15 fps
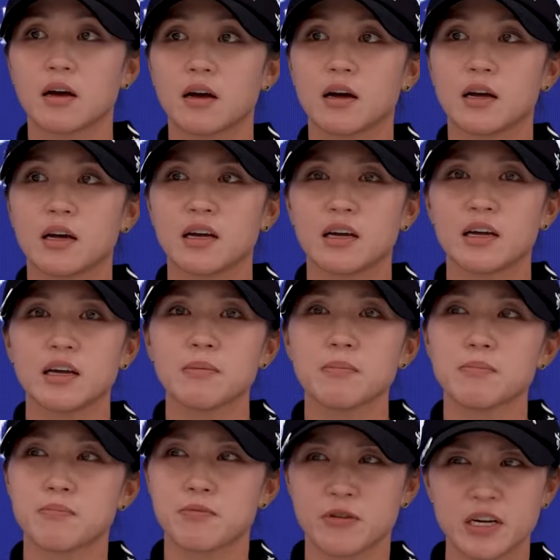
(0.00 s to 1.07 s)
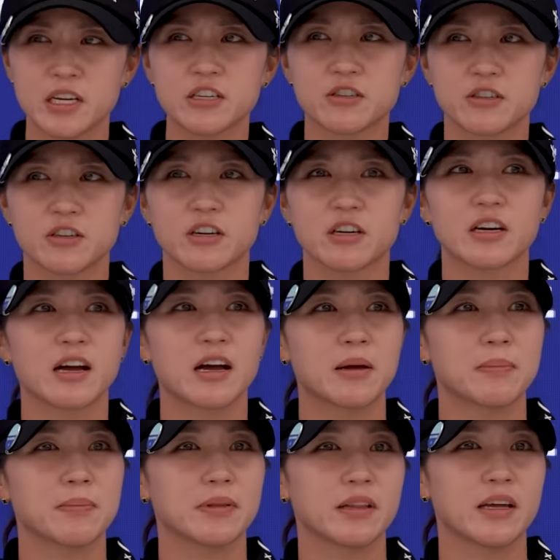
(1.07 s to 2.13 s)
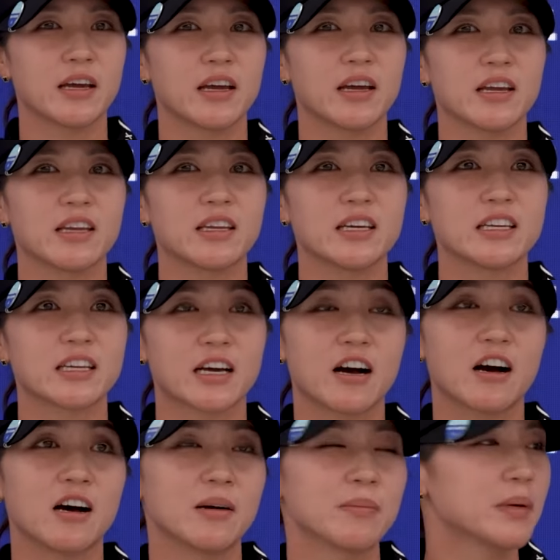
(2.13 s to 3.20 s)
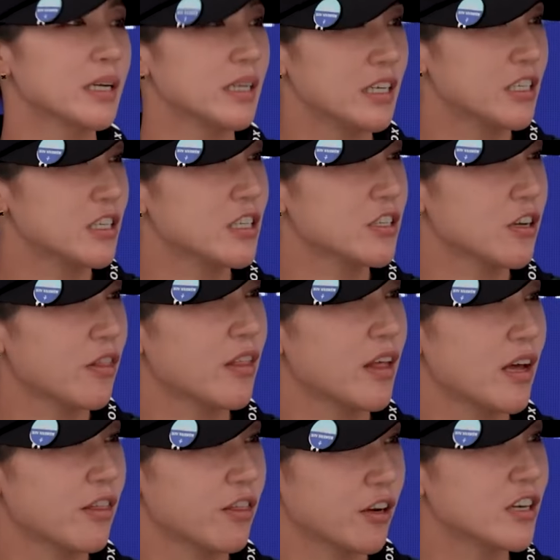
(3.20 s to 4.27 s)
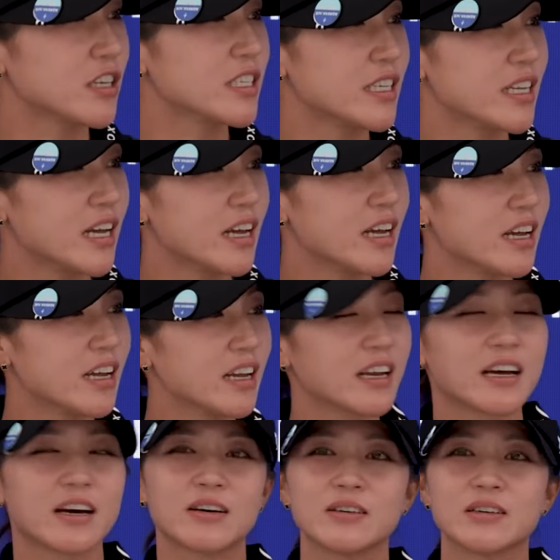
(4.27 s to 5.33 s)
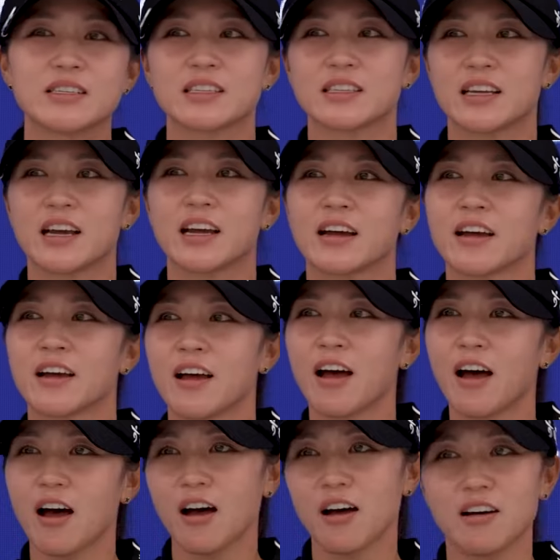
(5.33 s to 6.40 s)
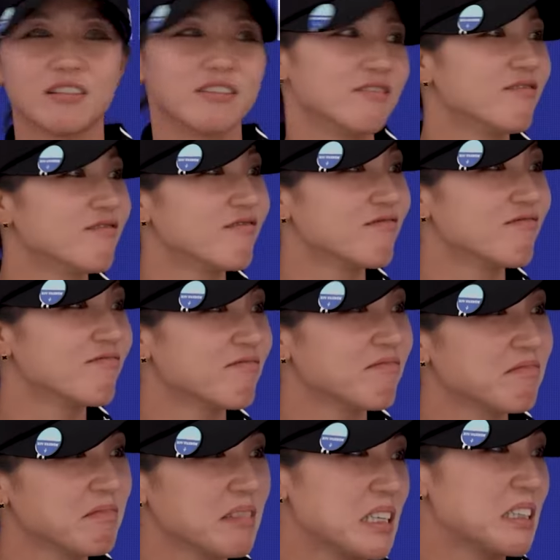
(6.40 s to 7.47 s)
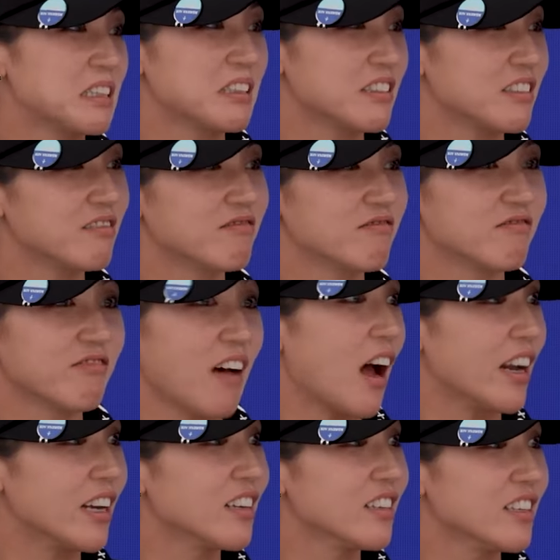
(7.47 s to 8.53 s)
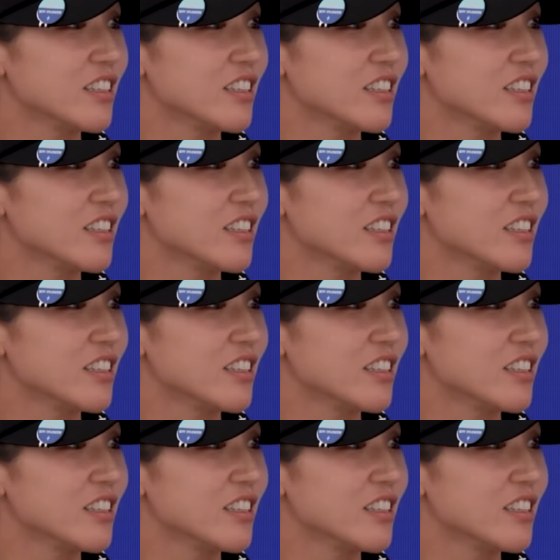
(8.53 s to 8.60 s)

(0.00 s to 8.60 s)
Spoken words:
I am pretty sure I played in calm conditions on that Thursday, and I was like, oh, this is fine.